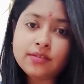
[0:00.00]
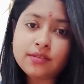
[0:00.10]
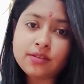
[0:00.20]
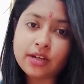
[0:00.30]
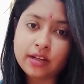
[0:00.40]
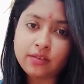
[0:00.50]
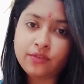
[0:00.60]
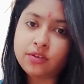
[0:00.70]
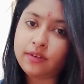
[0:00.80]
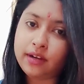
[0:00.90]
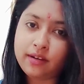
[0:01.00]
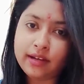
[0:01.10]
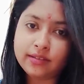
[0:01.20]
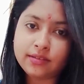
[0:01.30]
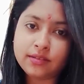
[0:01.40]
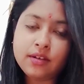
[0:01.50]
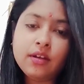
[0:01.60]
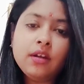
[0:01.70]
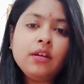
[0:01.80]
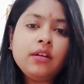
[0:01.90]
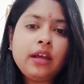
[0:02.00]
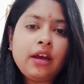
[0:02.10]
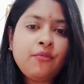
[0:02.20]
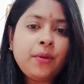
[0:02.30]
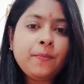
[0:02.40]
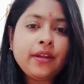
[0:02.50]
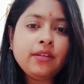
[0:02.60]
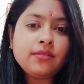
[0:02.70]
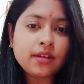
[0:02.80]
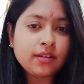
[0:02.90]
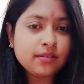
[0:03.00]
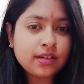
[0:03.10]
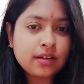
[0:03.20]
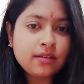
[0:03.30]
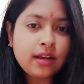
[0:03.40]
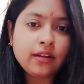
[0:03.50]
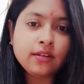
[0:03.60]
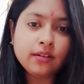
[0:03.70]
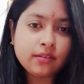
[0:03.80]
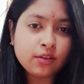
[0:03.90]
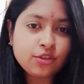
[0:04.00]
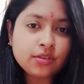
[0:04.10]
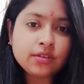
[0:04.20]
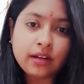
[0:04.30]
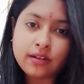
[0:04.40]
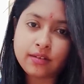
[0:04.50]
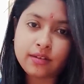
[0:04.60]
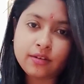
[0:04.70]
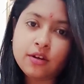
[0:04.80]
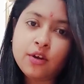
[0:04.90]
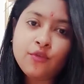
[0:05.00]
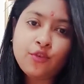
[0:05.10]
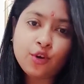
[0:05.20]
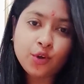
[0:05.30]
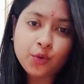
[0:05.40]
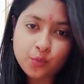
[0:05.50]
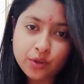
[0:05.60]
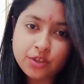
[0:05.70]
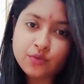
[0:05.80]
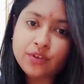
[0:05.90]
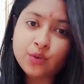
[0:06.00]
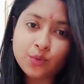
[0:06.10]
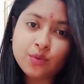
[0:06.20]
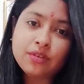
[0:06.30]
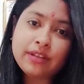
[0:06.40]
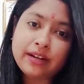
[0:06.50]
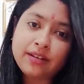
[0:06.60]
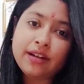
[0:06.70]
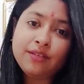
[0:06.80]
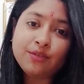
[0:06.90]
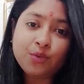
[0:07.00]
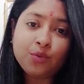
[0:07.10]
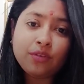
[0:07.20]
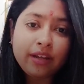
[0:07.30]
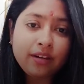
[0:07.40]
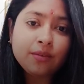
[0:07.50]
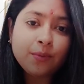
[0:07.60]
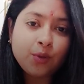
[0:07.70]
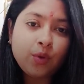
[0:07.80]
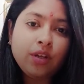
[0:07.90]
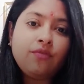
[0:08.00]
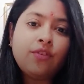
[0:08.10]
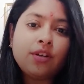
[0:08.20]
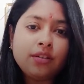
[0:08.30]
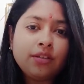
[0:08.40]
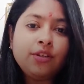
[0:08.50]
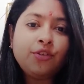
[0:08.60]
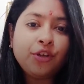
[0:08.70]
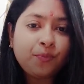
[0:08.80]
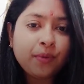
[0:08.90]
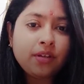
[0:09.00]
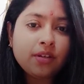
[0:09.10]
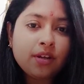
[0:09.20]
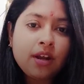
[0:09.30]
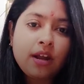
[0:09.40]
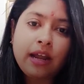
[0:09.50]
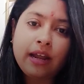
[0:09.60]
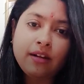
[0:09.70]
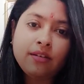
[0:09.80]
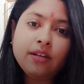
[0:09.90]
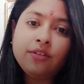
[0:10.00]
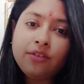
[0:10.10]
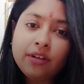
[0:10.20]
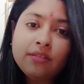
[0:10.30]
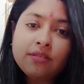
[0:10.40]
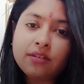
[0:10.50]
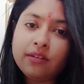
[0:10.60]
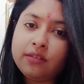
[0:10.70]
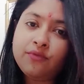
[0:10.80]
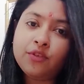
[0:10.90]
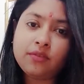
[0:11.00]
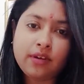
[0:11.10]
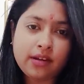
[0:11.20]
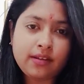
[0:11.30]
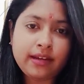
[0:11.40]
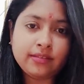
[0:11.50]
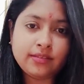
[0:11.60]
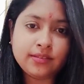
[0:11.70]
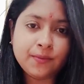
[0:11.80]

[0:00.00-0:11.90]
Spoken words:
the chance for cervical cancer. There have been many studies done and researches conducted, following which we know that there is no link between fertility treatment and increased risk for cervical cancer.